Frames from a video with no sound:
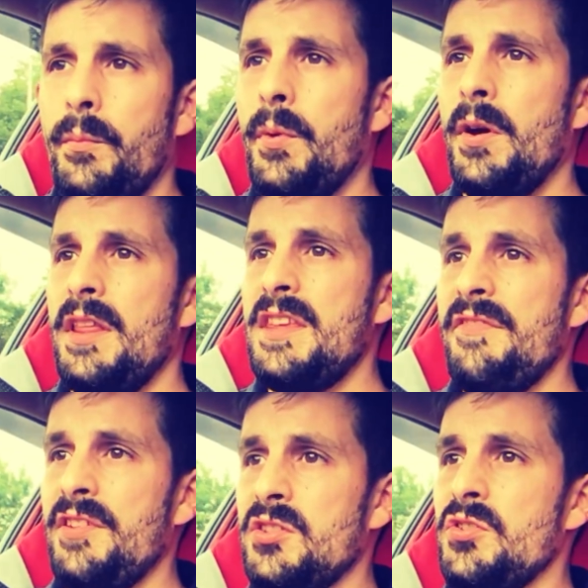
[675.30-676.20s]
but the
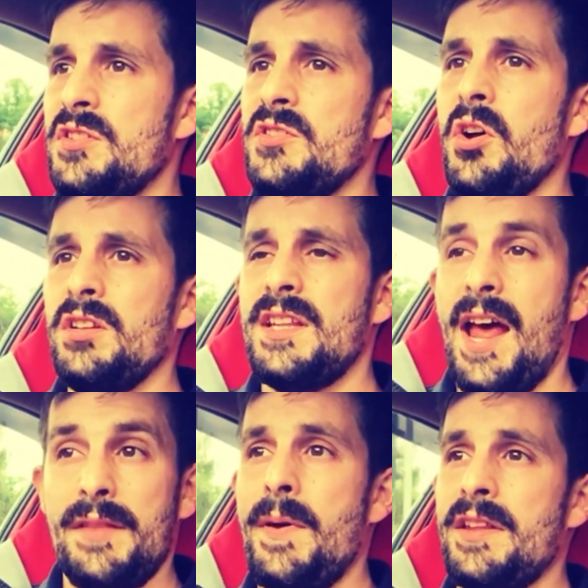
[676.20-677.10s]
FN2 is not
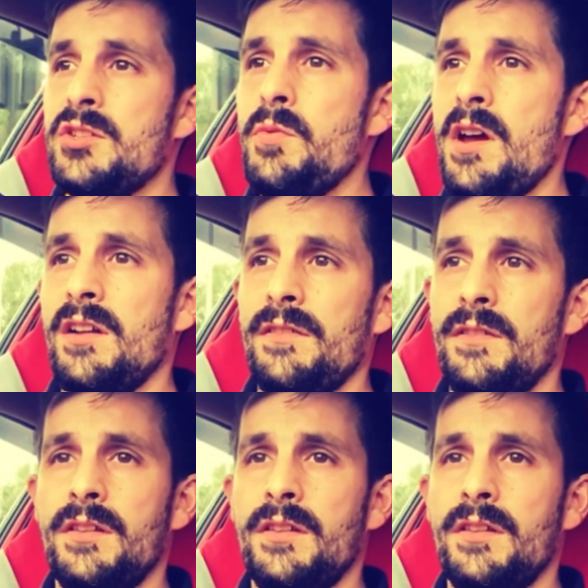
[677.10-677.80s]
that bad as well.